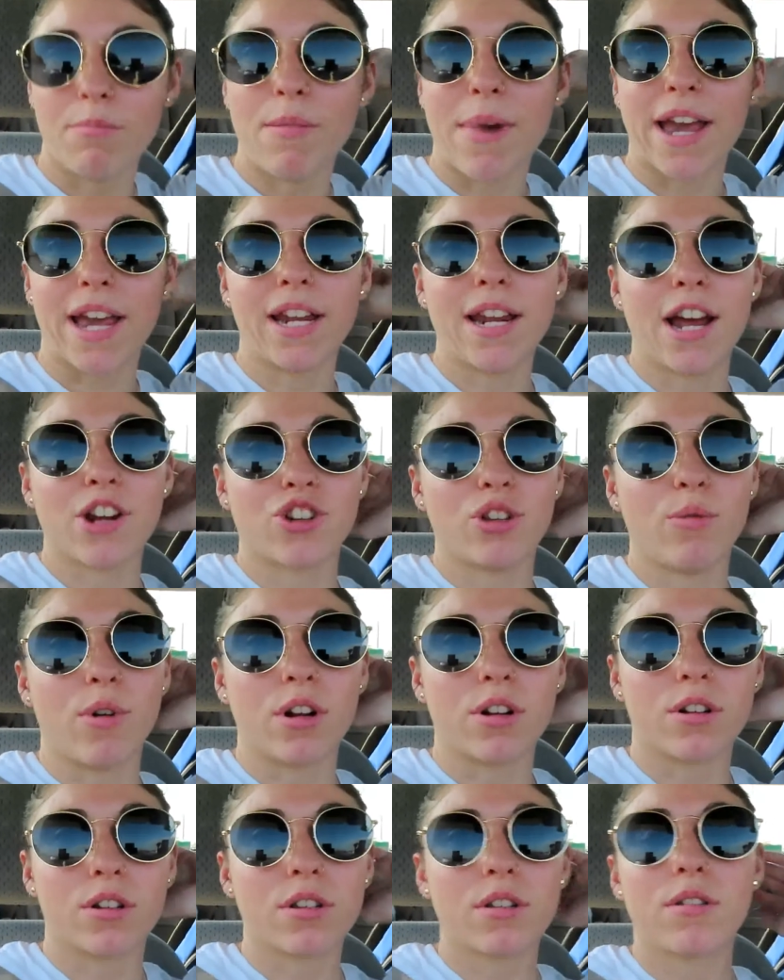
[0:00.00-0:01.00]
Megan Ashley
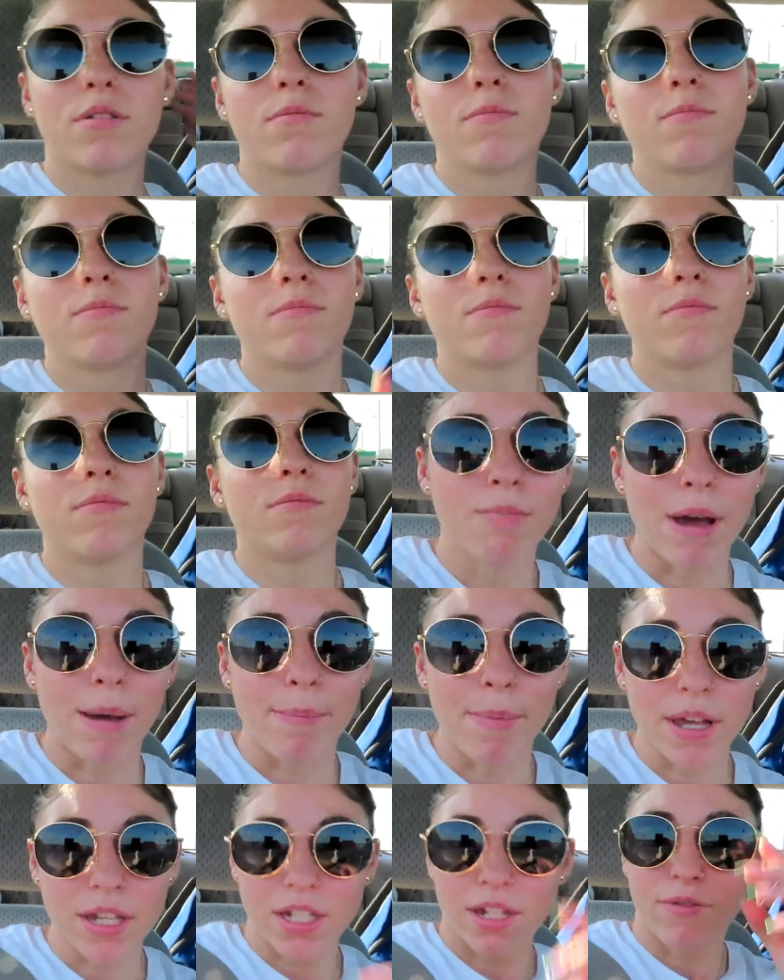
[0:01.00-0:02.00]
Waters. My
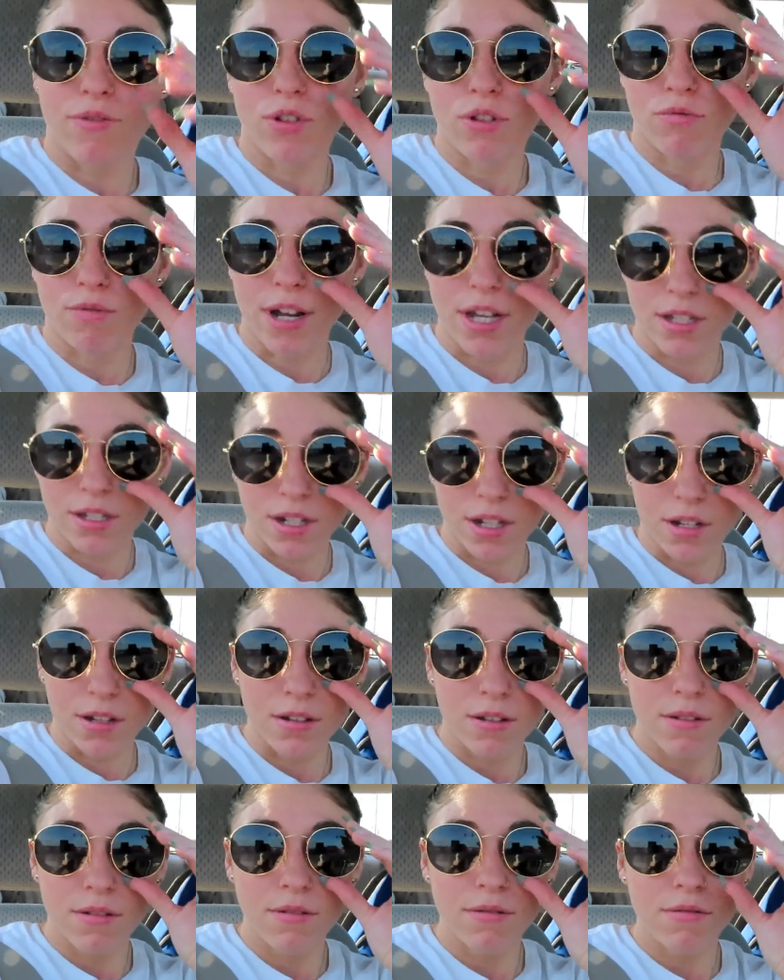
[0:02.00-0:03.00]
bestie for the
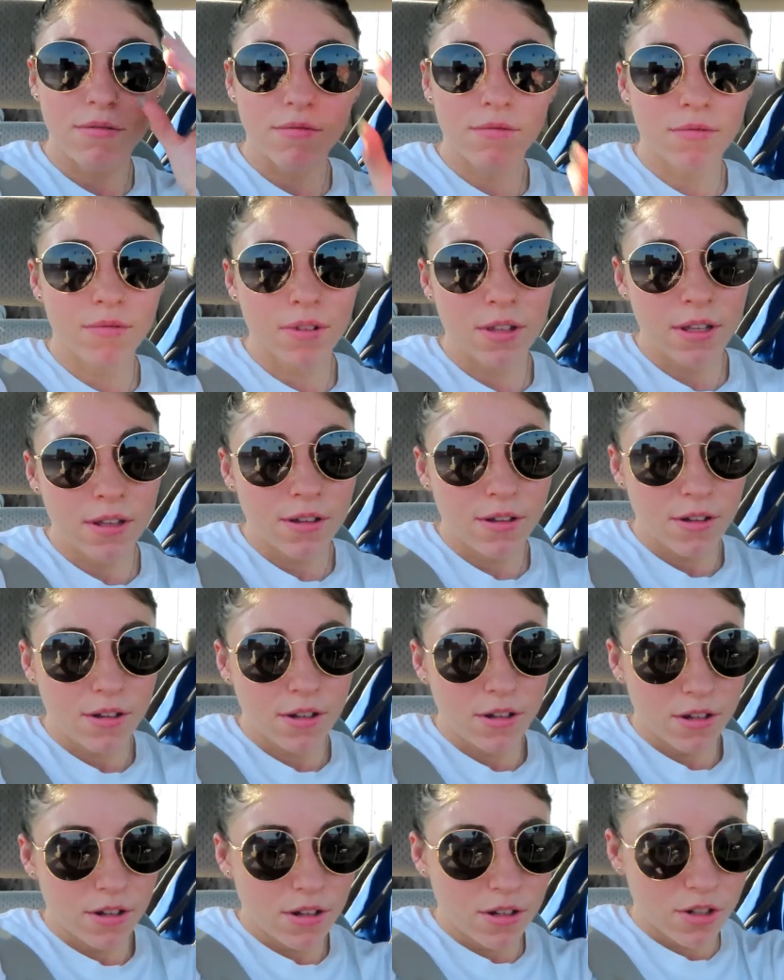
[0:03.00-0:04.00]
restie
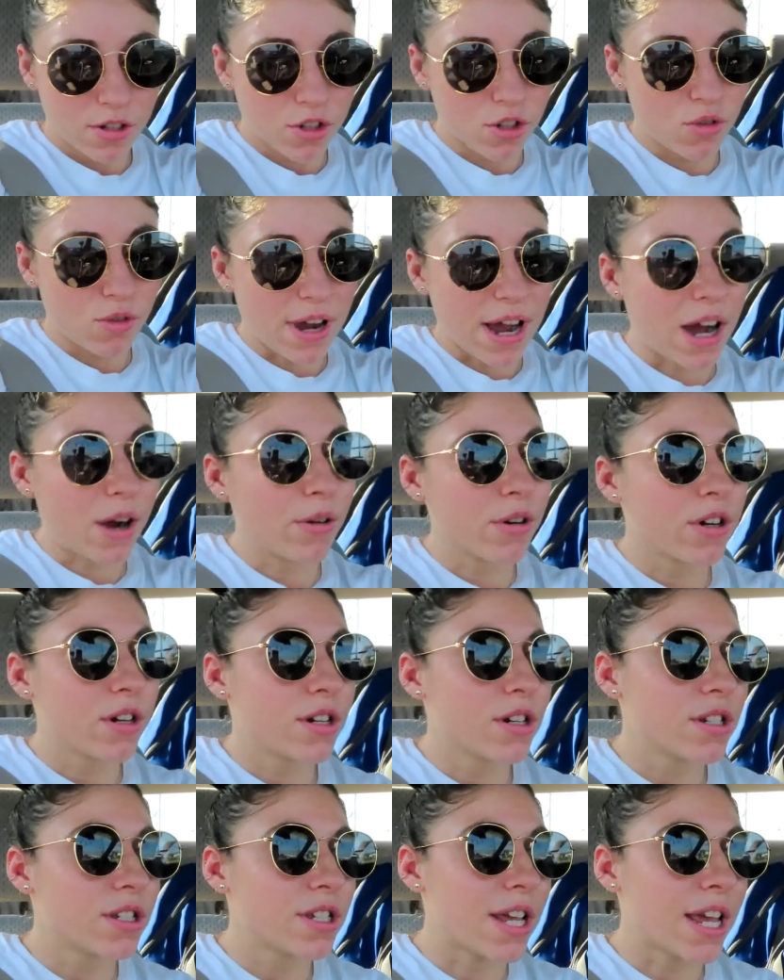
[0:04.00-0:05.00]
two
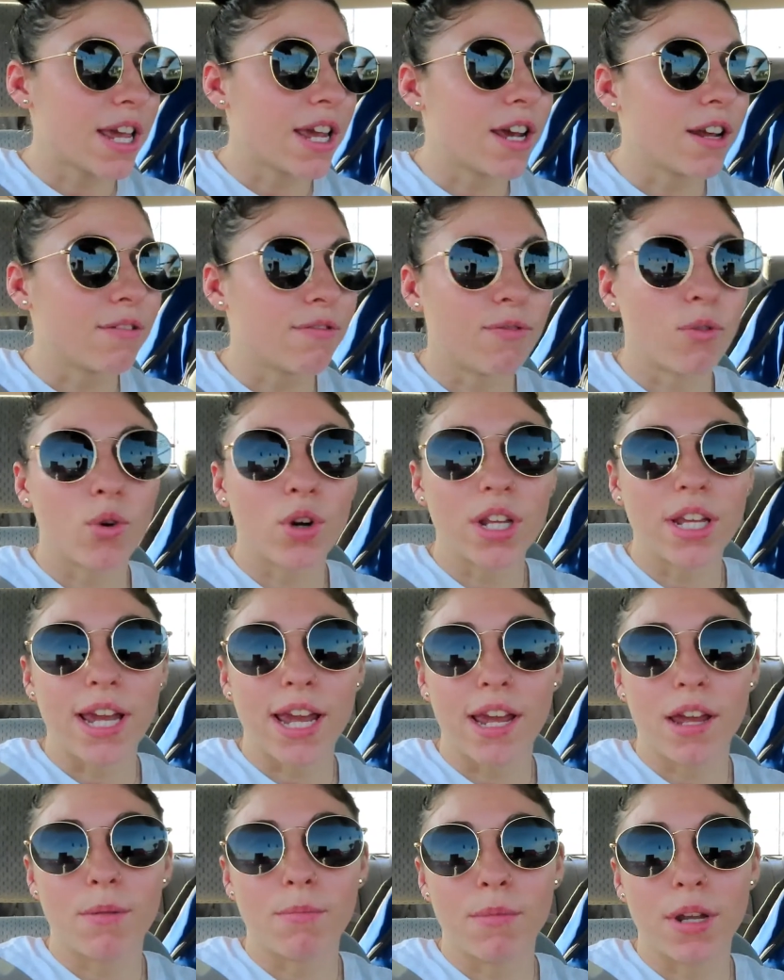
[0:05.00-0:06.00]
hours and
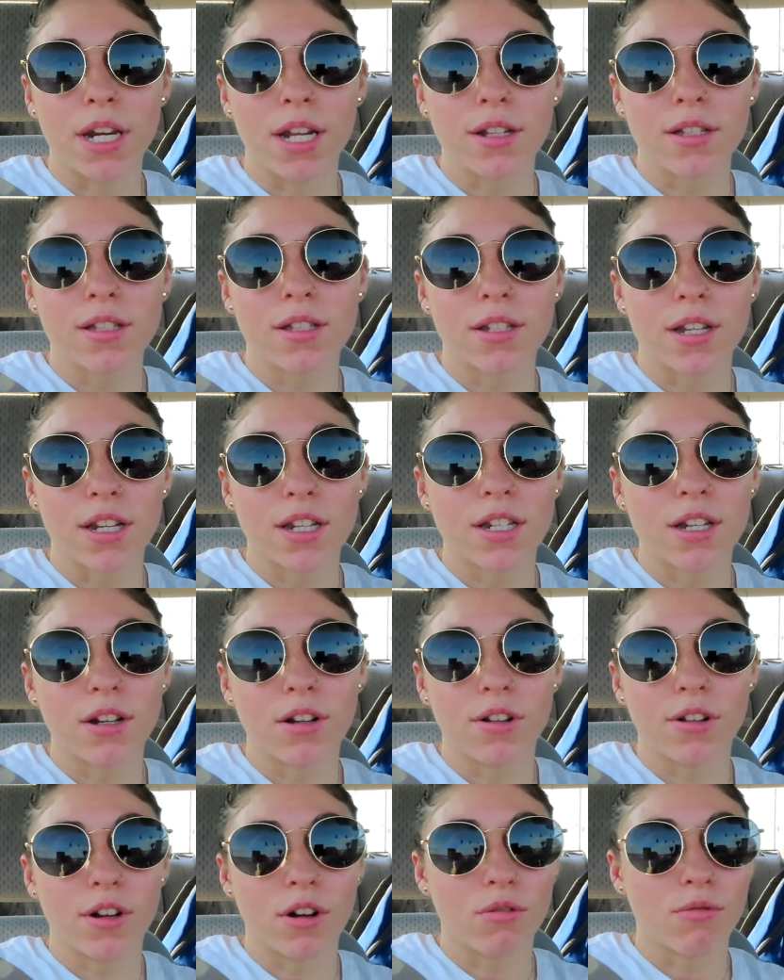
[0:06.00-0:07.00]
48 minutes
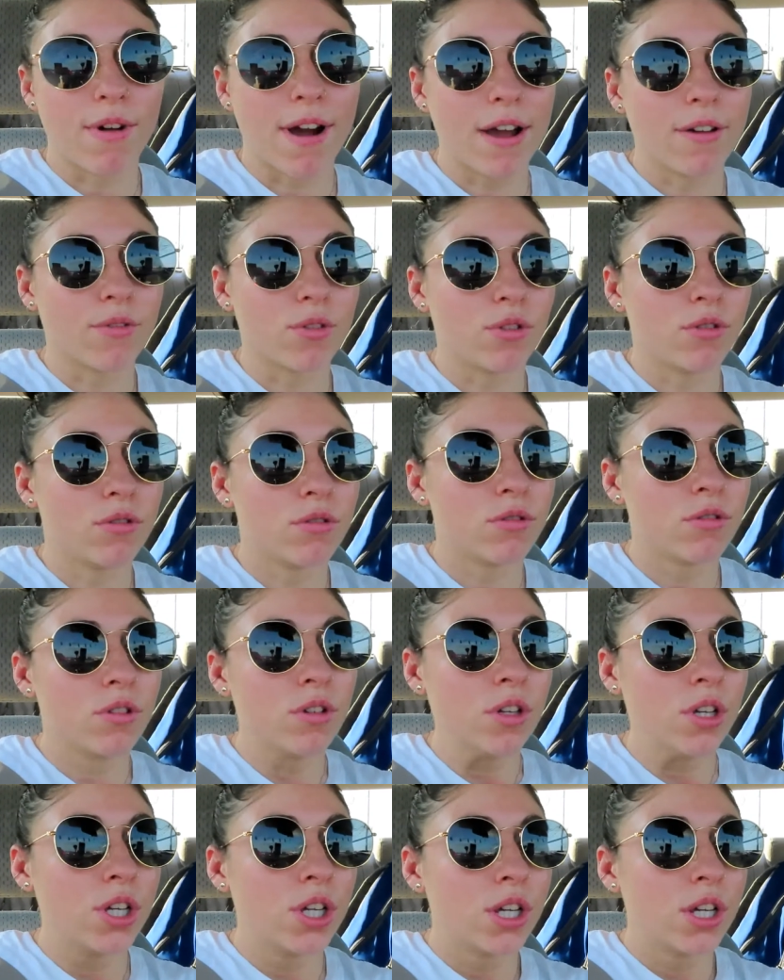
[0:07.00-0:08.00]
until arrival.
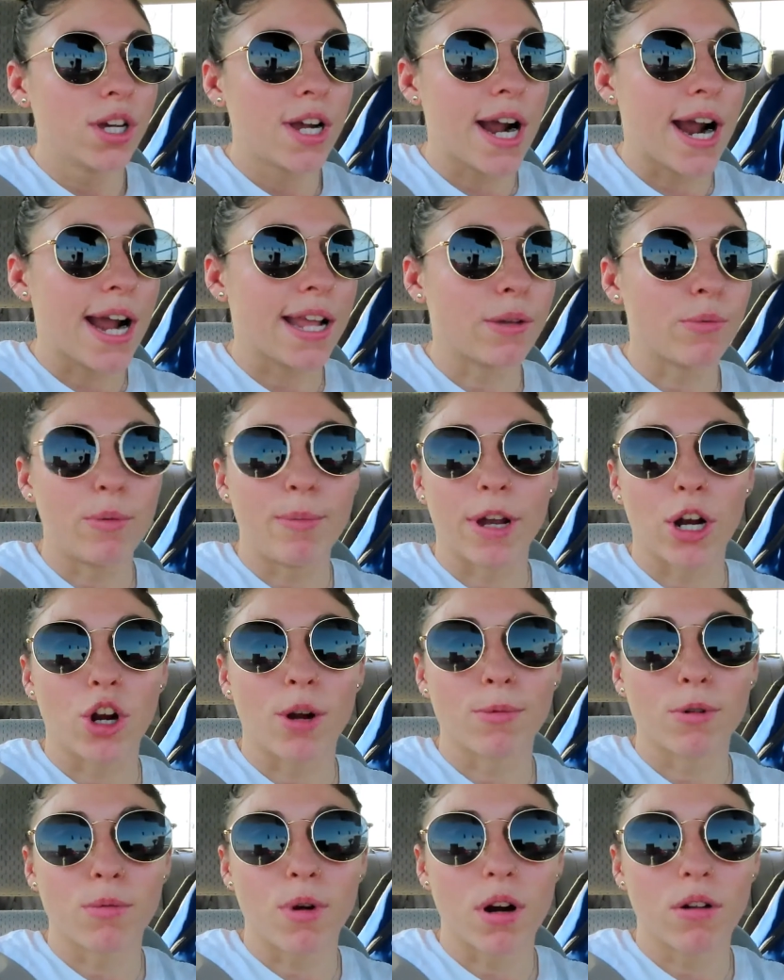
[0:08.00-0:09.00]
And then we pick
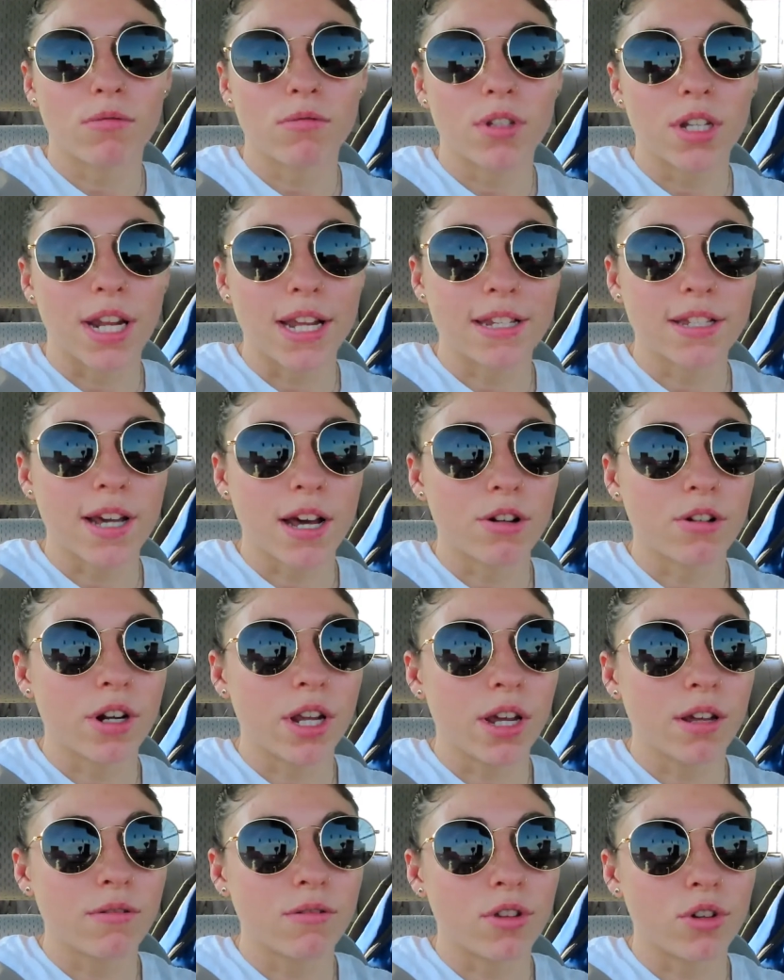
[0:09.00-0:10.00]
her up tomorrow. Today's
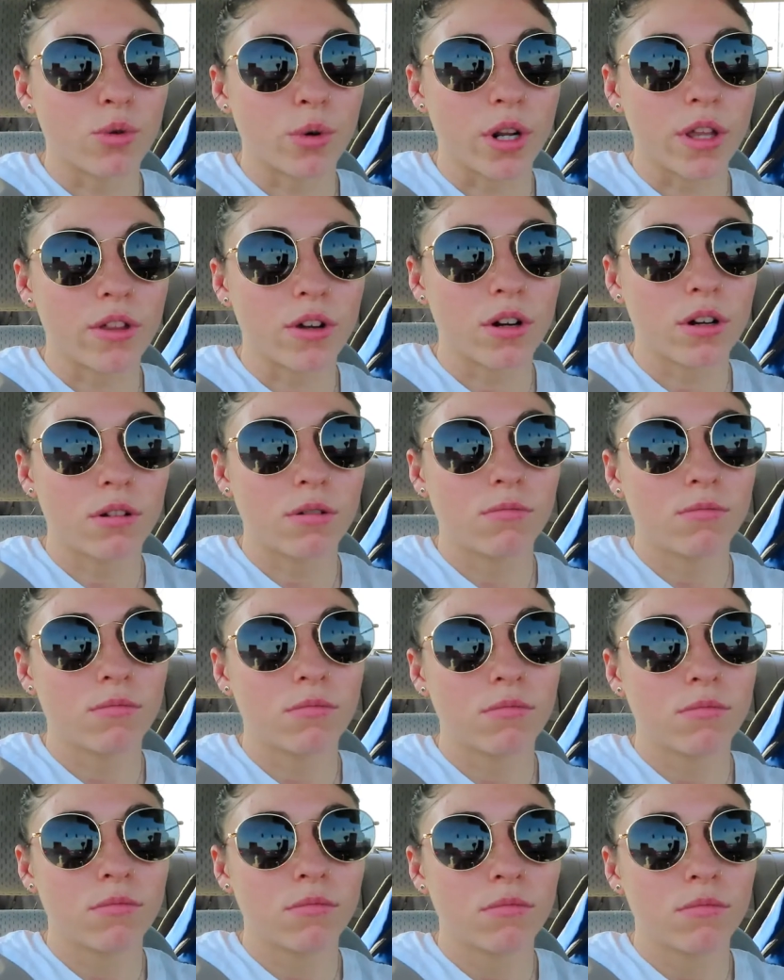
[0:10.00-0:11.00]
Saturday, the 23rd
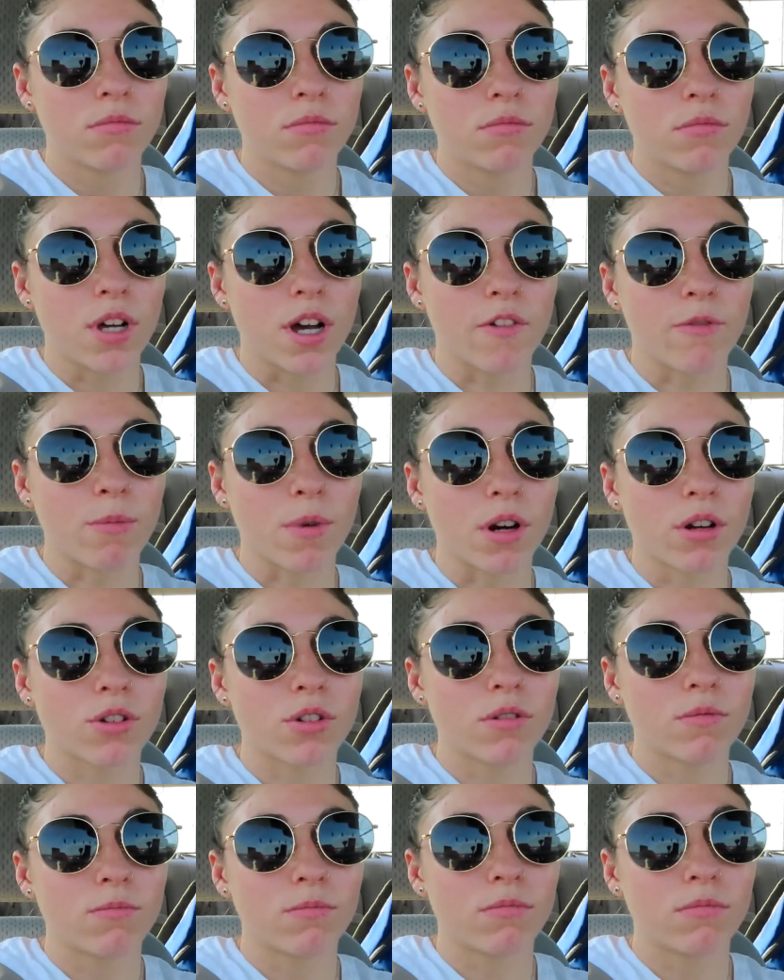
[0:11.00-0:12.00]
of March.